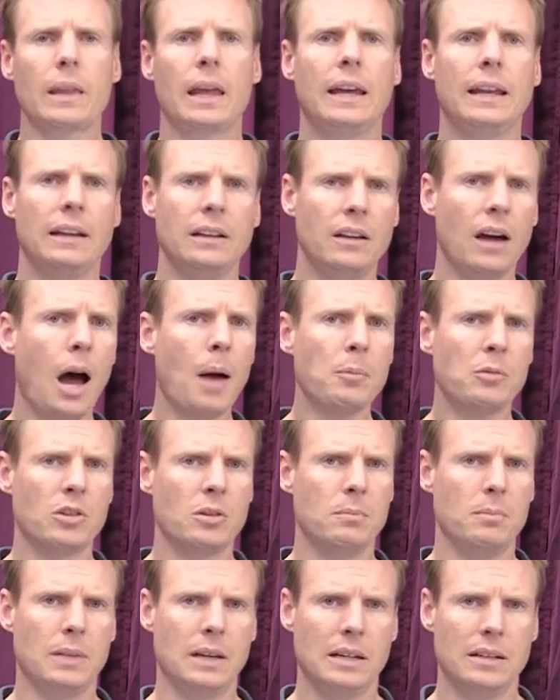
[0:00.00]
And
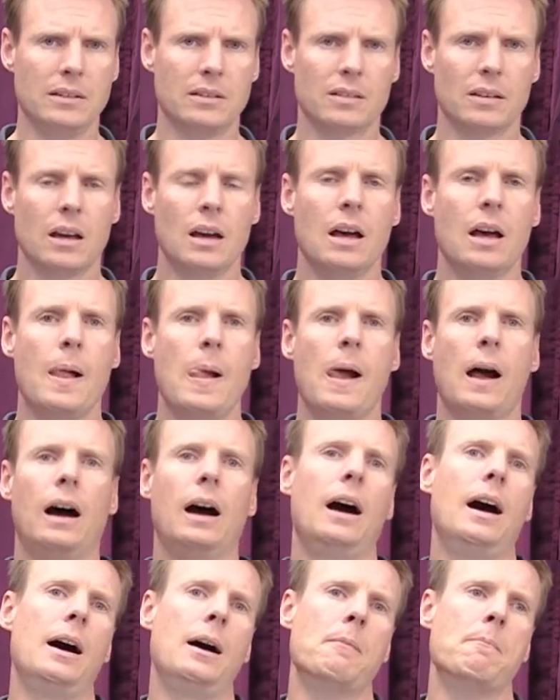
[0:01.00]
adoption means
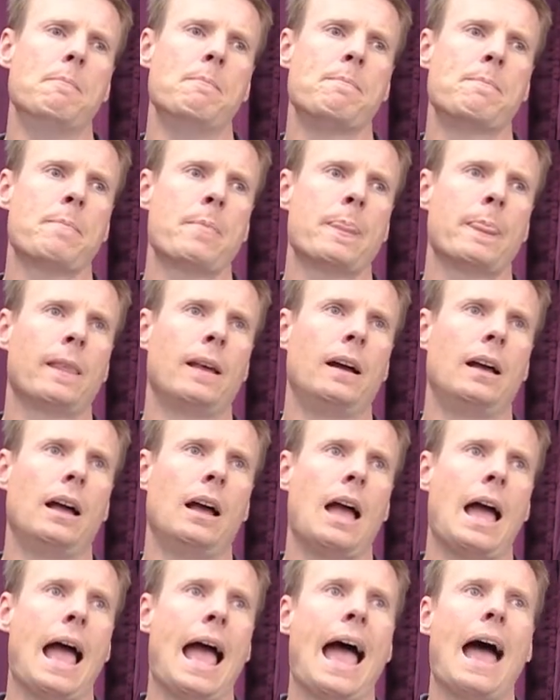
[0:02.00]

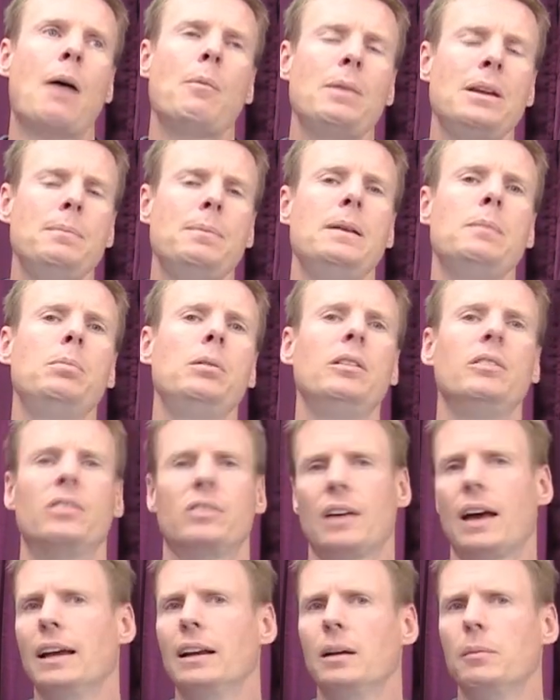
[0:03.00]
how many people have
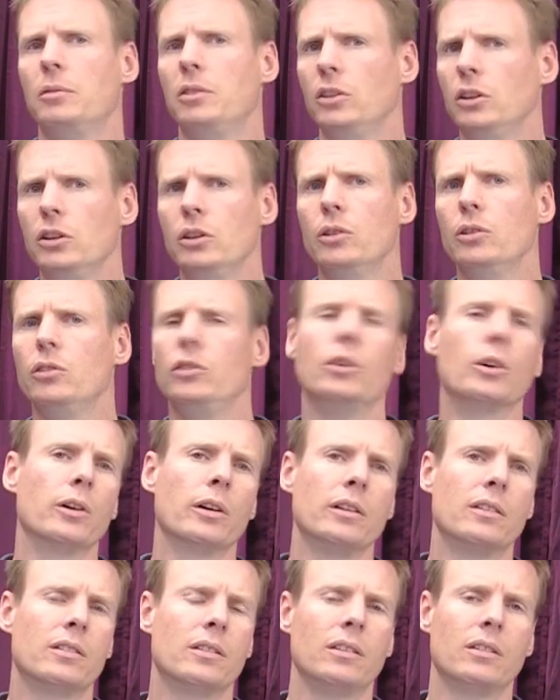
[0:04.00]
signed up to use your
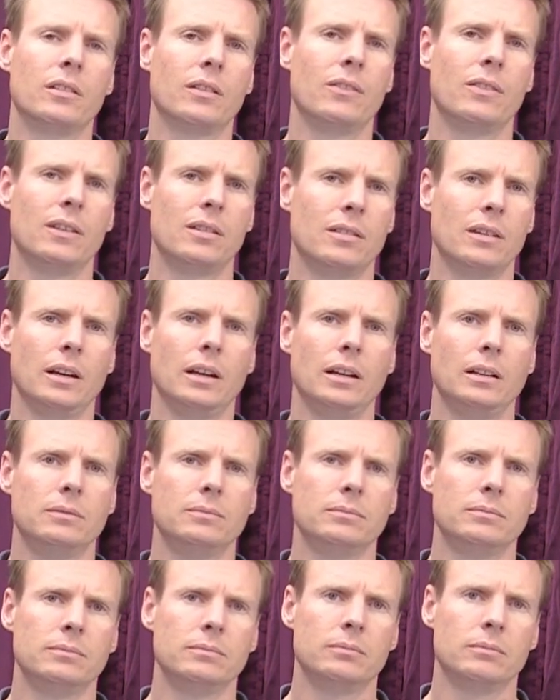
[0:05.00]
instance of the city.
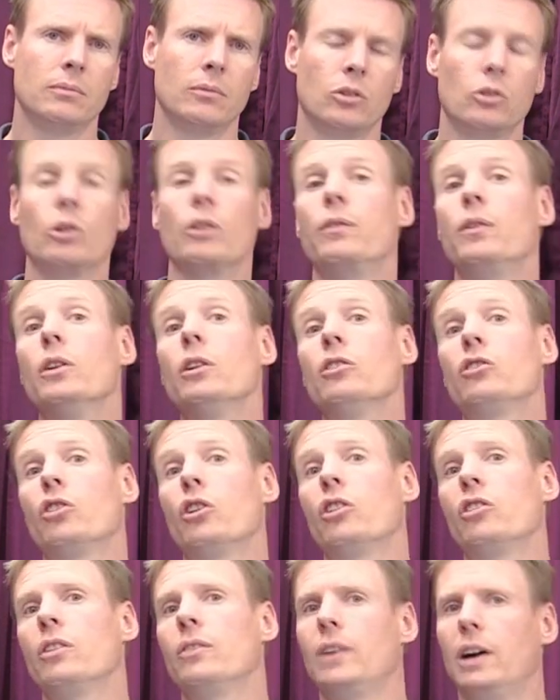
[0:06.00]
So if you're a
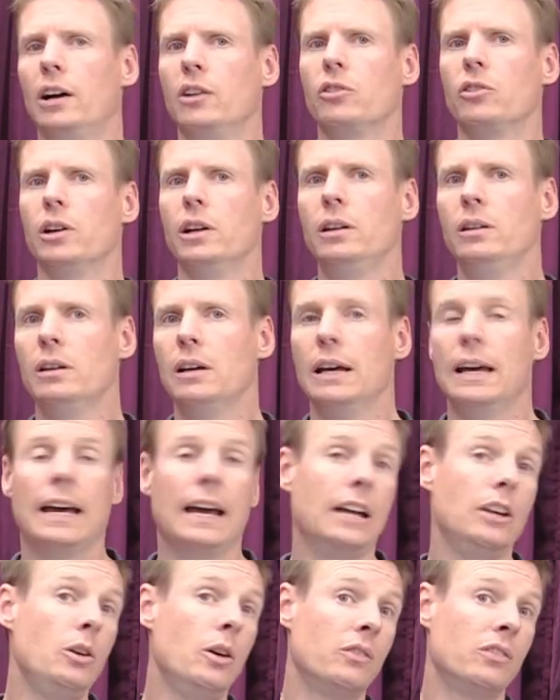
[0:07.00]
church of 100
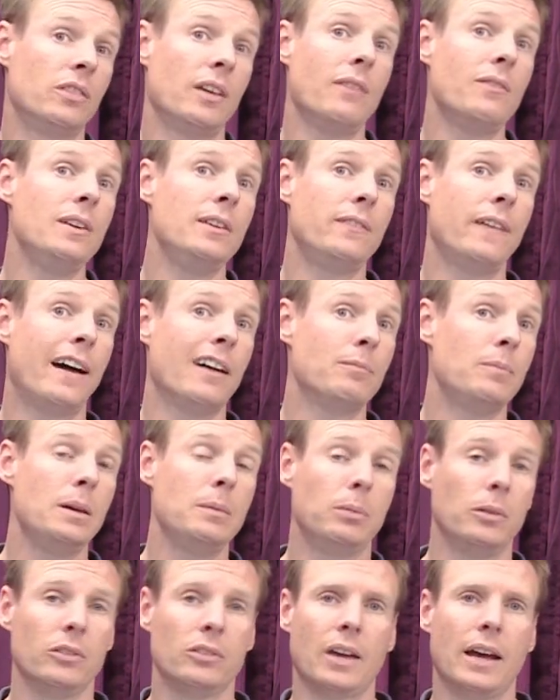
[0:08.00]
and you have 75
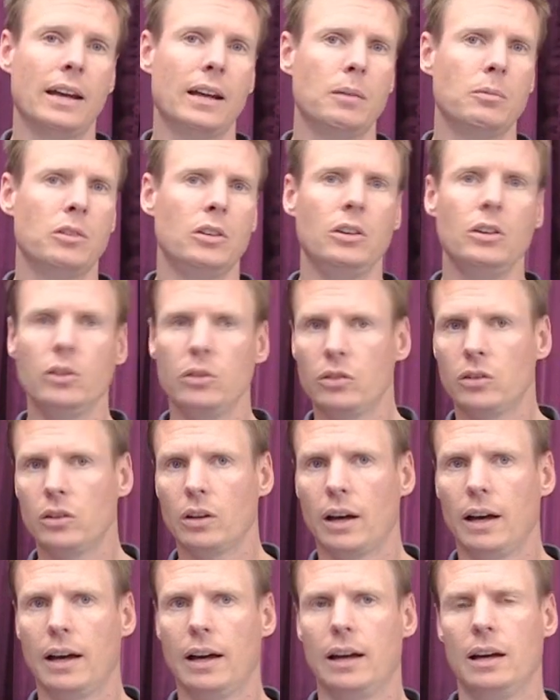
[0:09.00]
people sign up to use
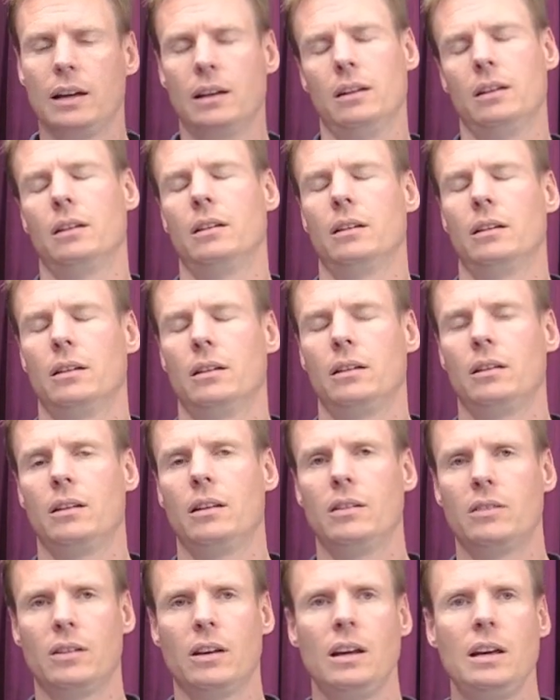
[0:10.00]

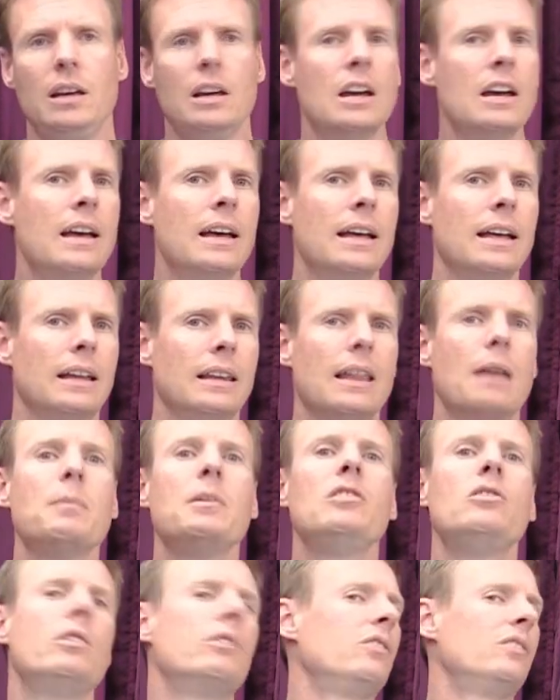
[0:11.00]
the city, that
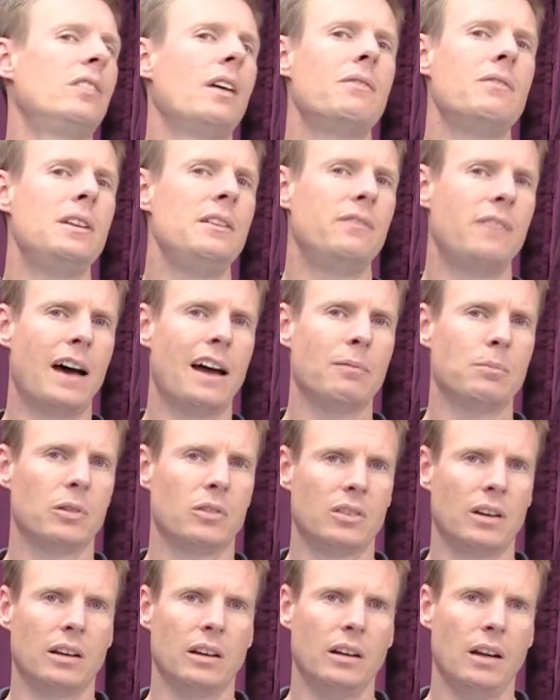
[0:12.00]
means you have
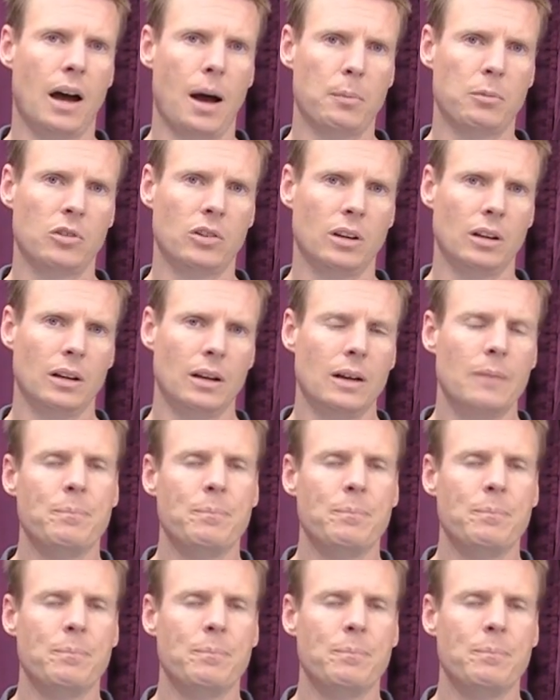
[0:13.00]
75% adoption.